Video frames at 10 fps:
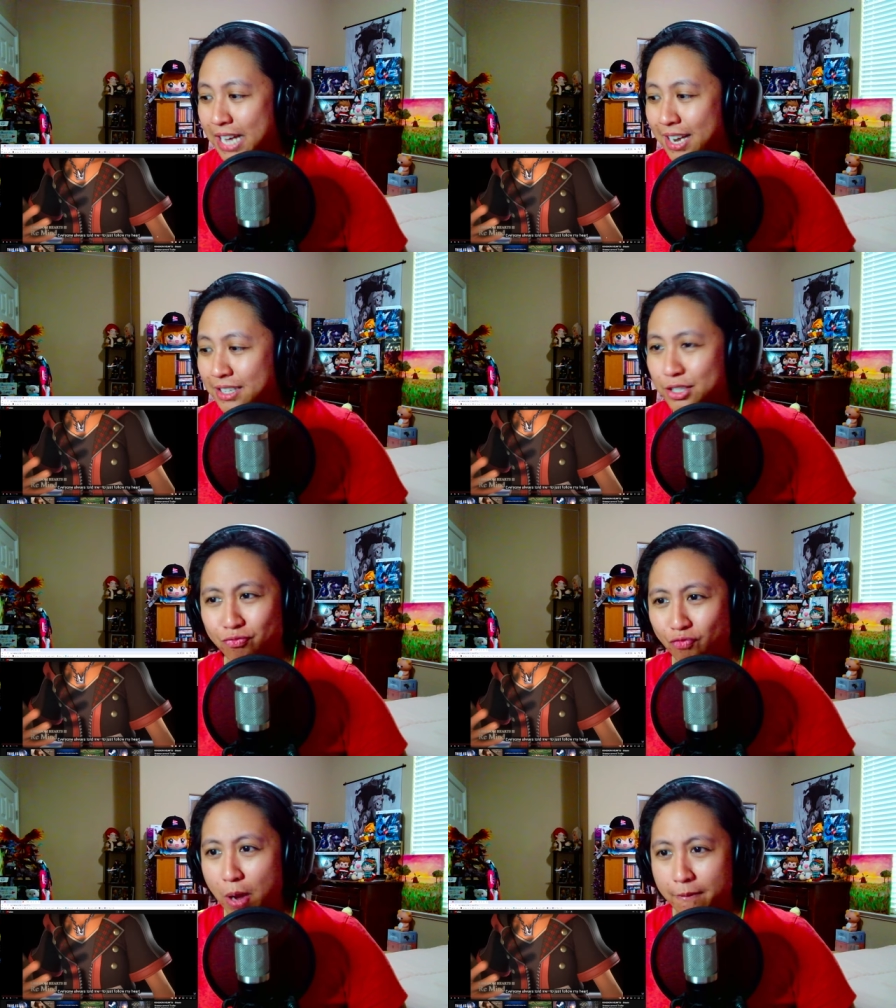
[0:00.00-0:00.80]
That
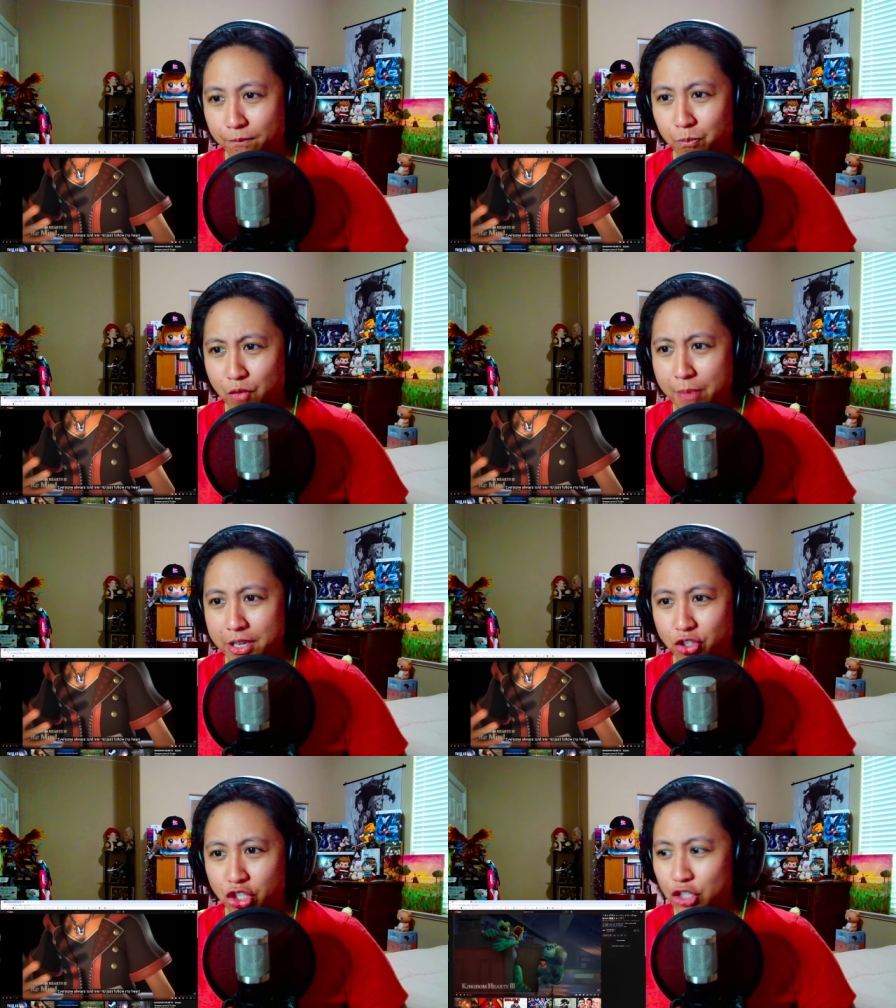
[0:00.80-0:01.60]
is from
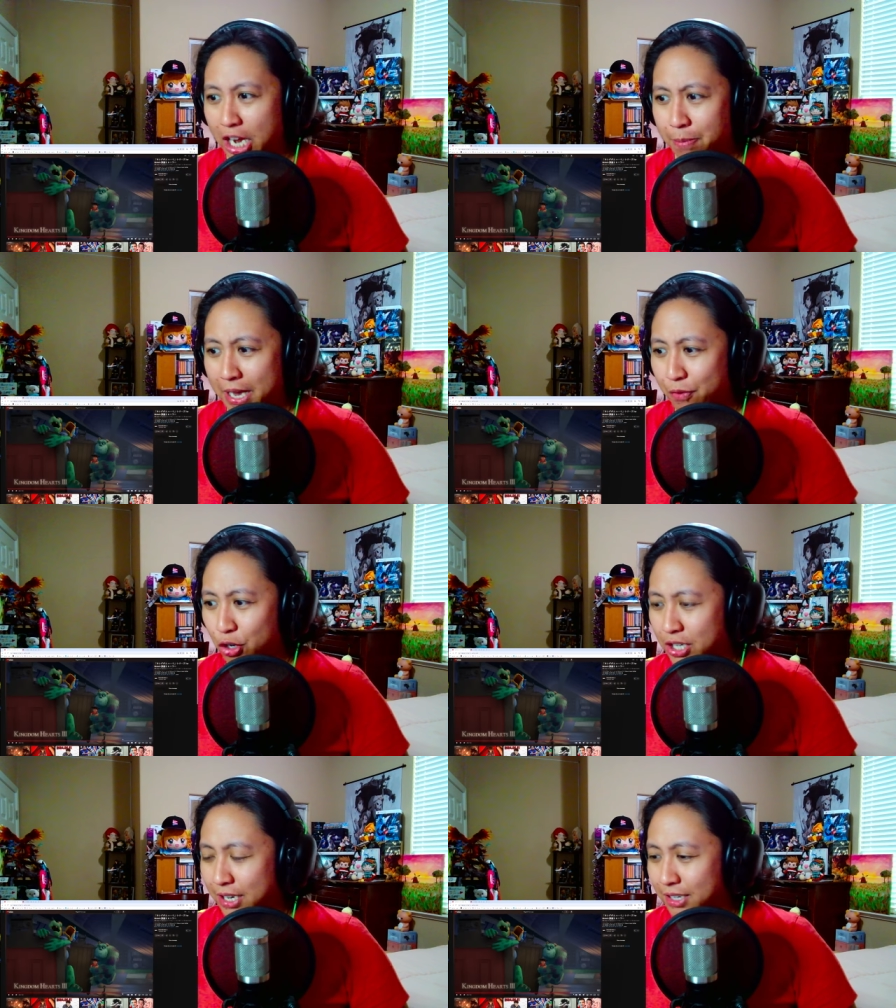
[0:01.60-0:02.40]
the JP
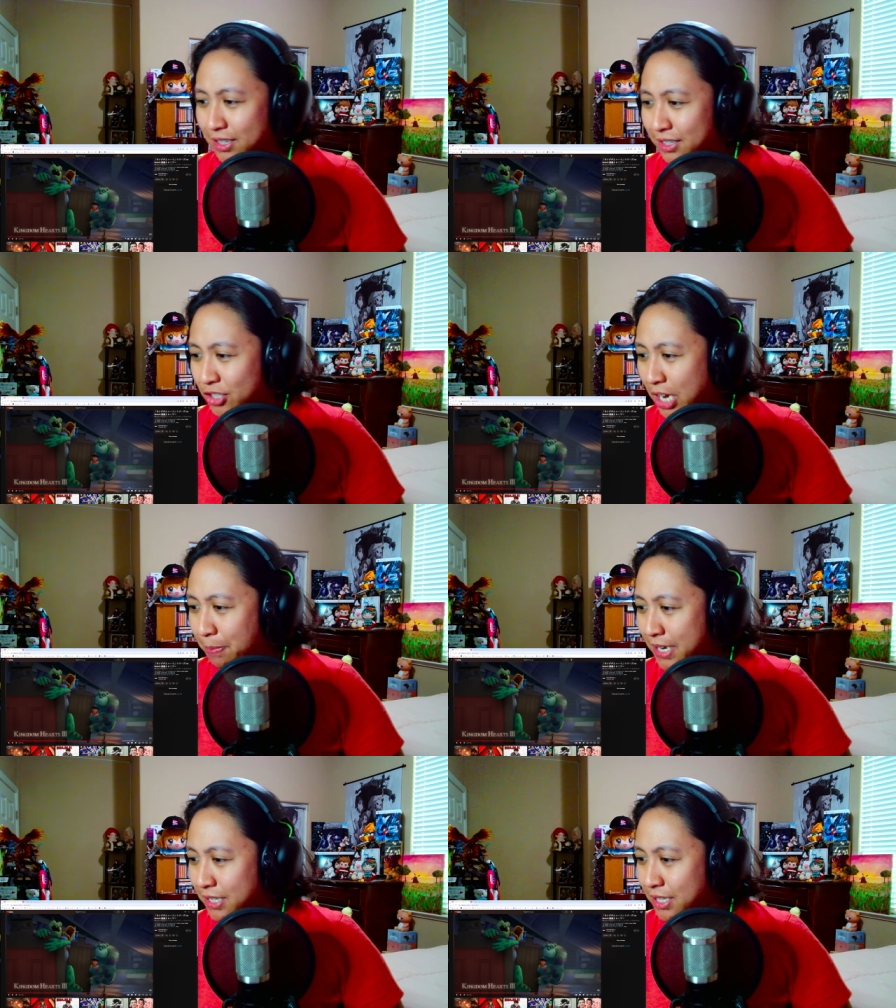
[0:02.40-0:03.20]
version. JP
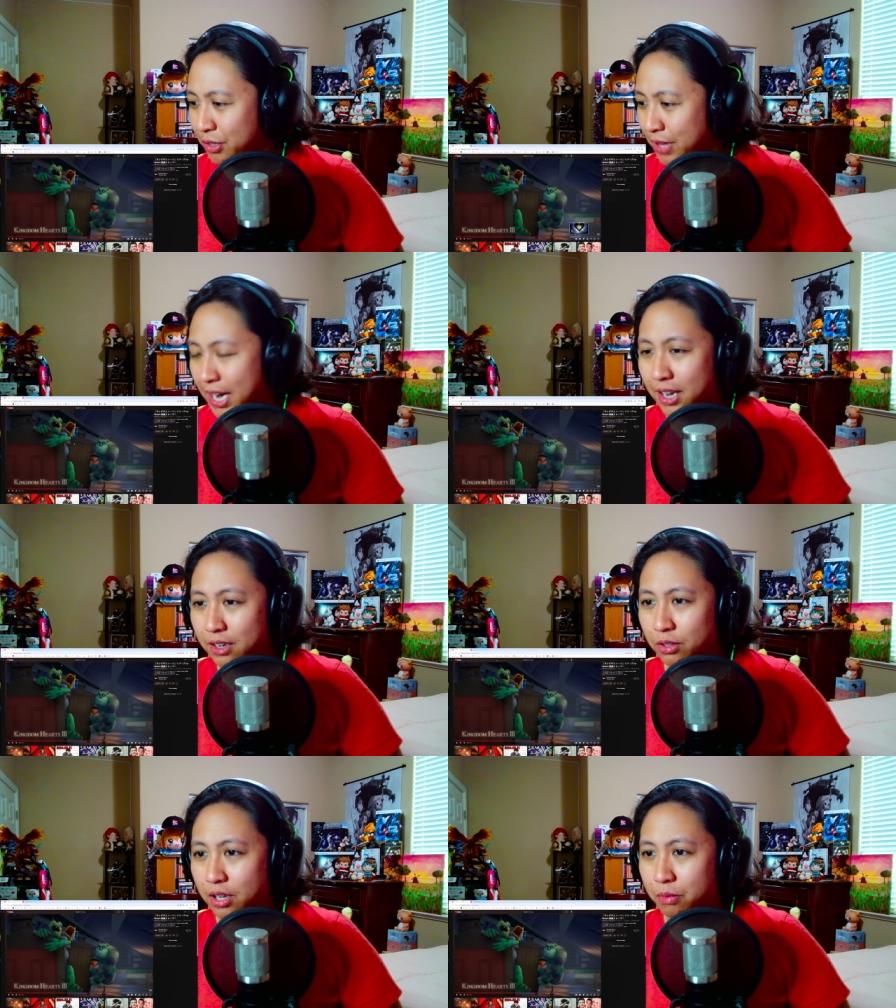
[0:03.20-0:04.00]
doesn't do that.
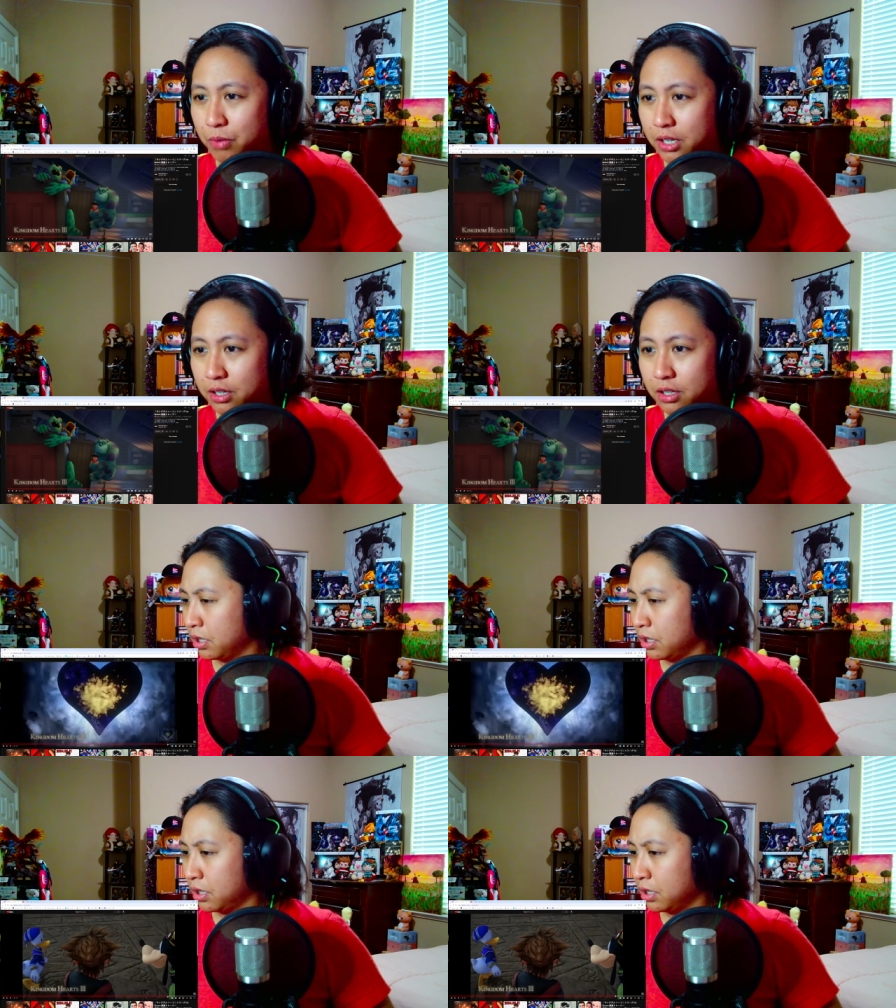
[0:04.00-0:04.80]
Hold on, where?
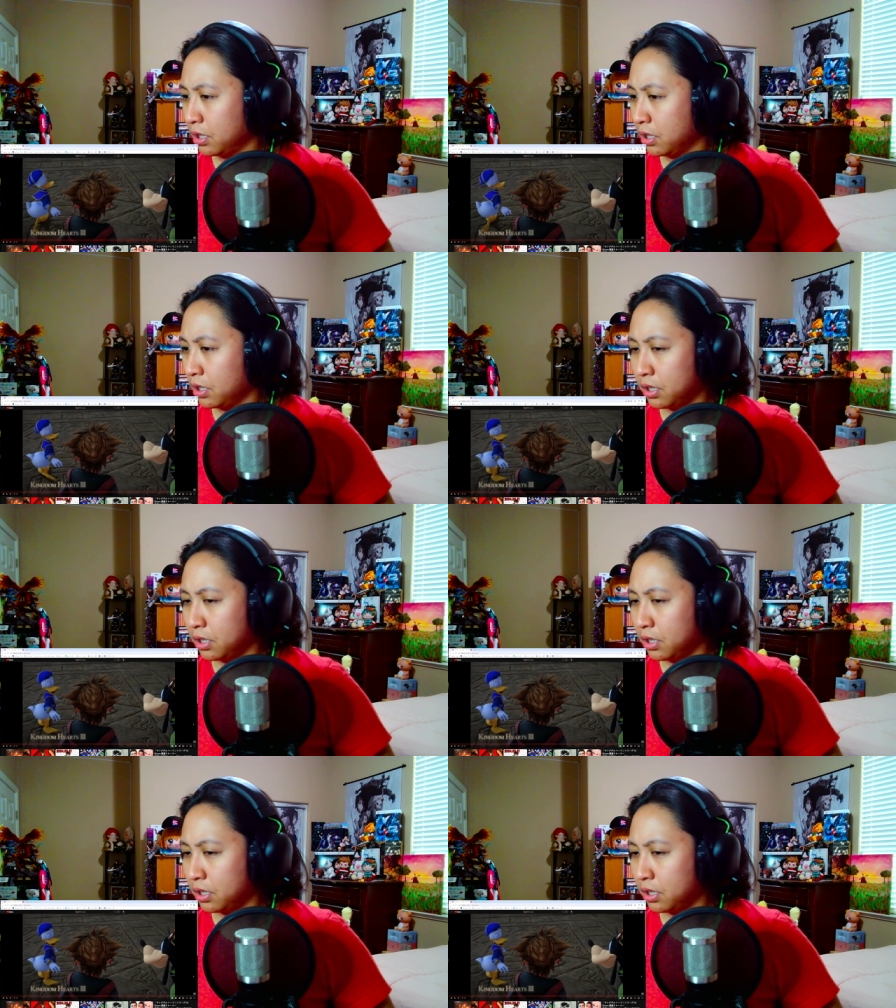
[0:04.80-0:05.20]
what